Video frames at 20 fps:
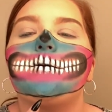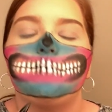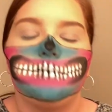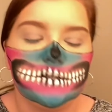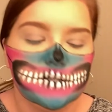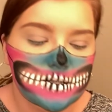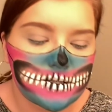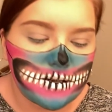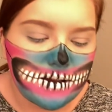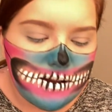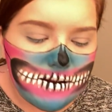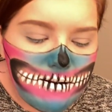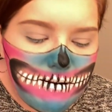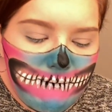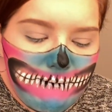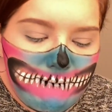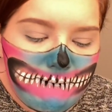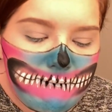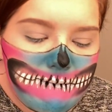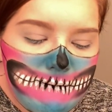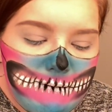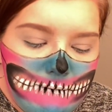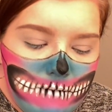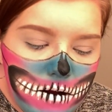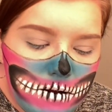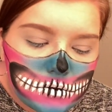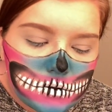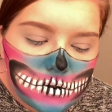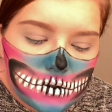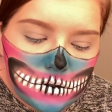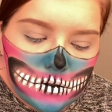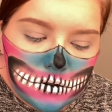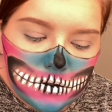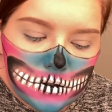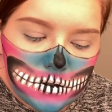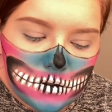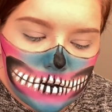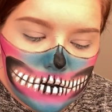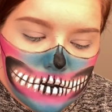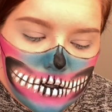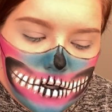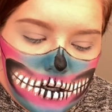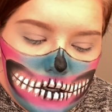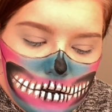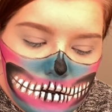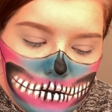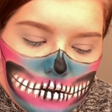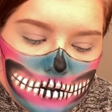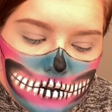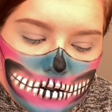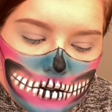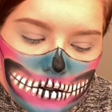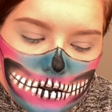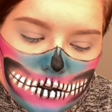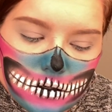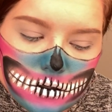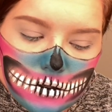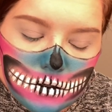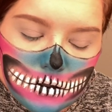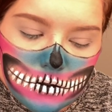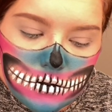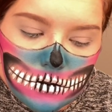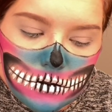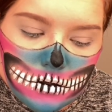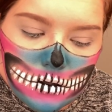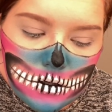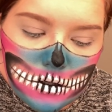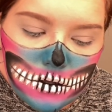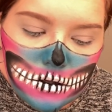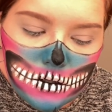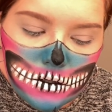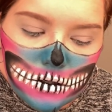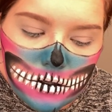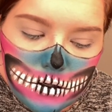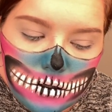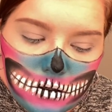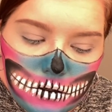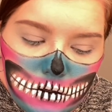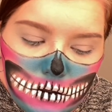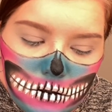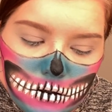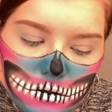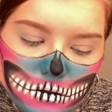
mistake earlier. And to do that, I'm just gonna draw a line.